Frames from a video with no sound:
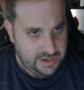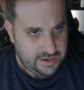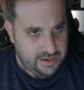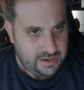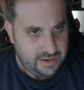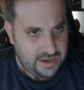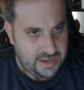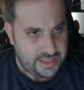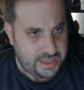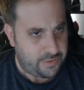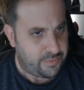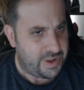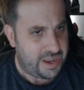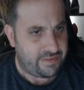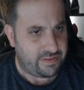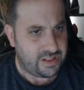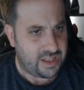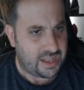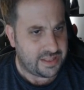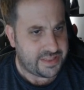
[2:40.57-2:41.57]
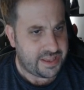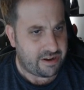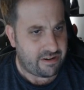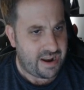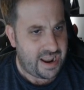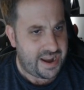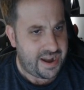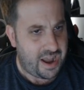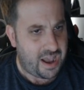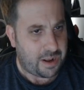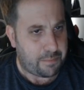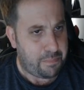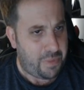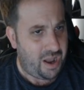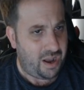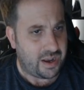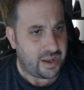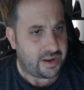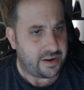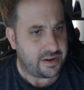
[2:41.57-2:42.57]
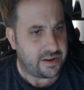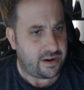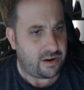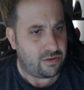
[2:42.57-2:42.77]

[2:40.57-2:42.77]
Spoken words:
And then we have a lot that are enak banget.